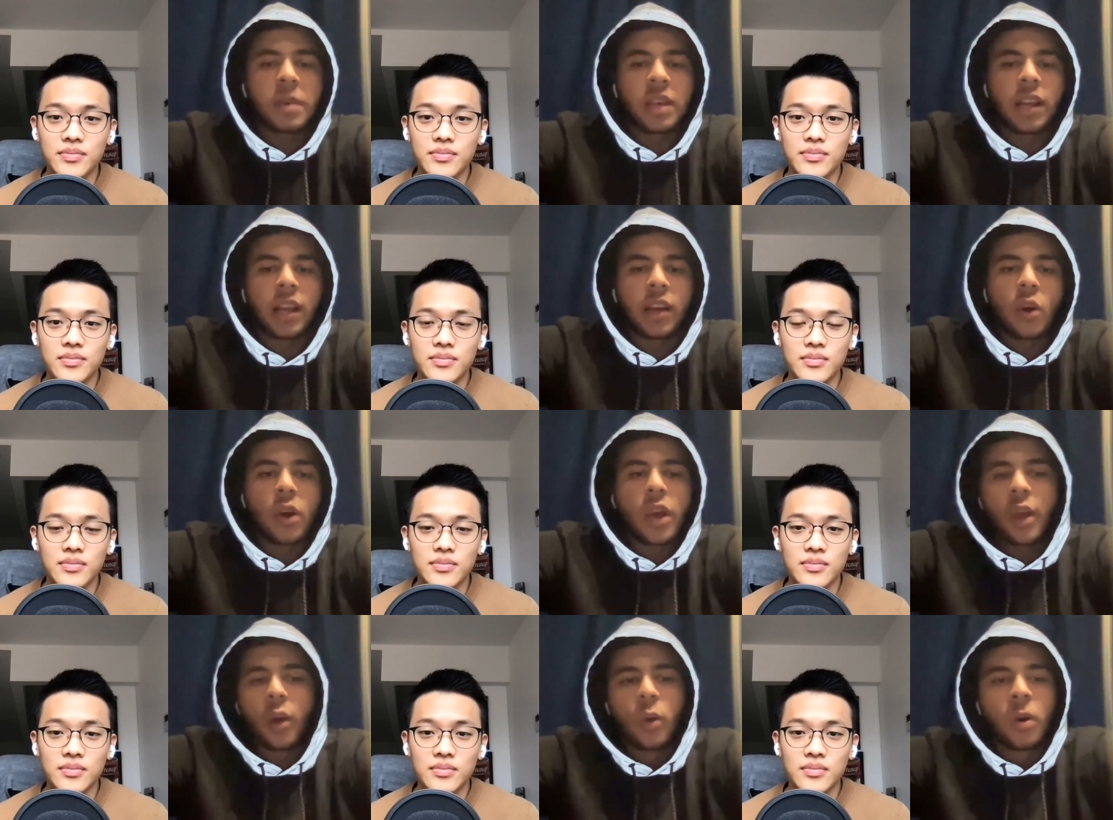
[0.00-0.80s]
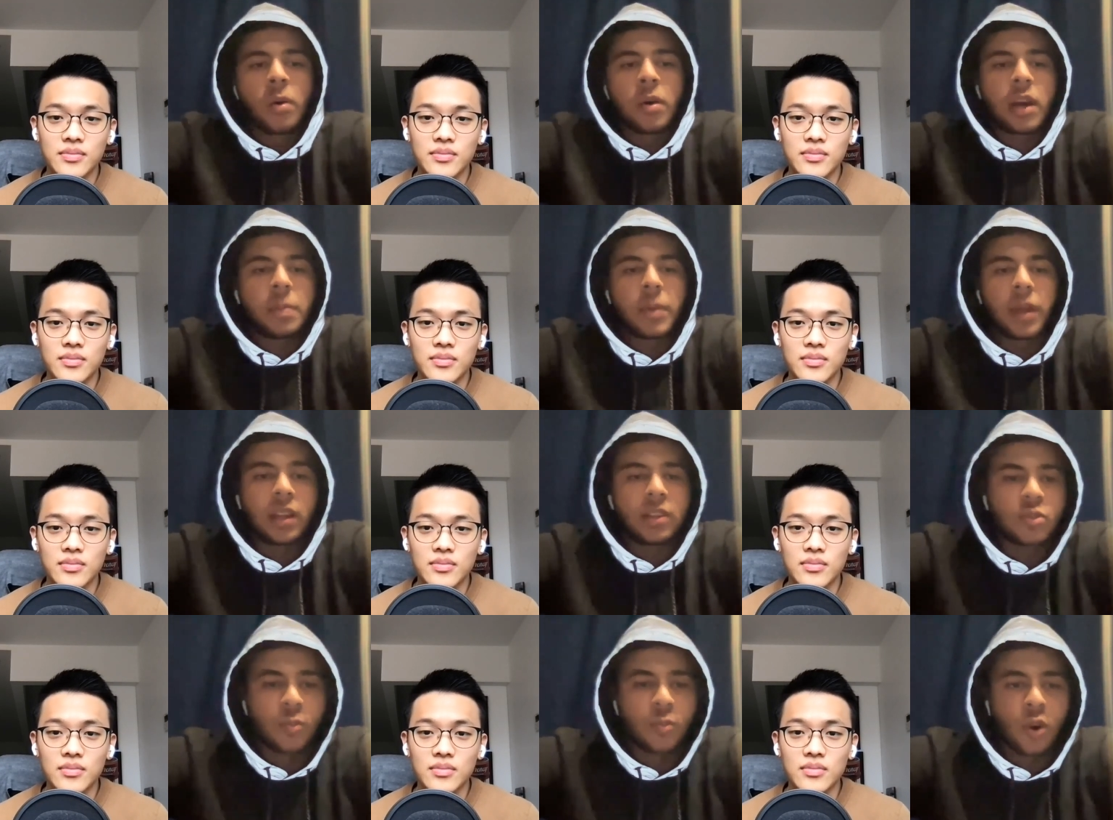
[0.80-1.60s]
Speaker 1: and be like, okay, who am I
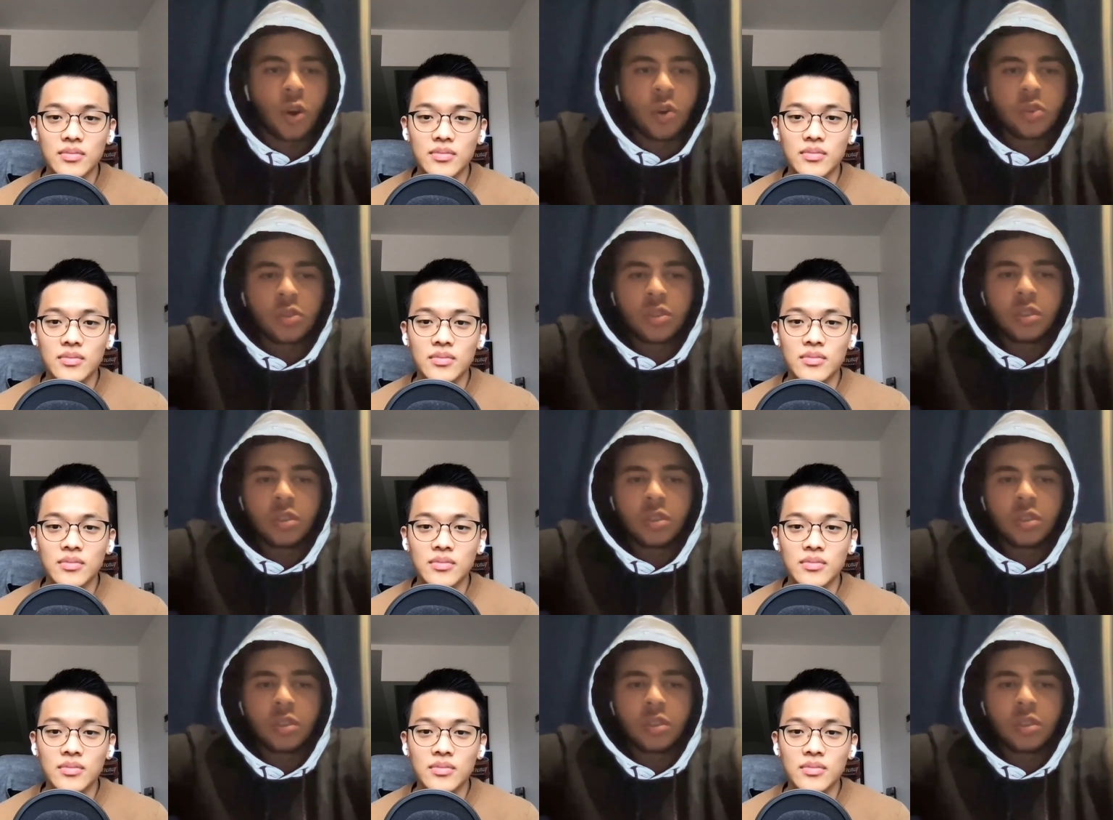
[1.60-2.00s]
playing tomorrow?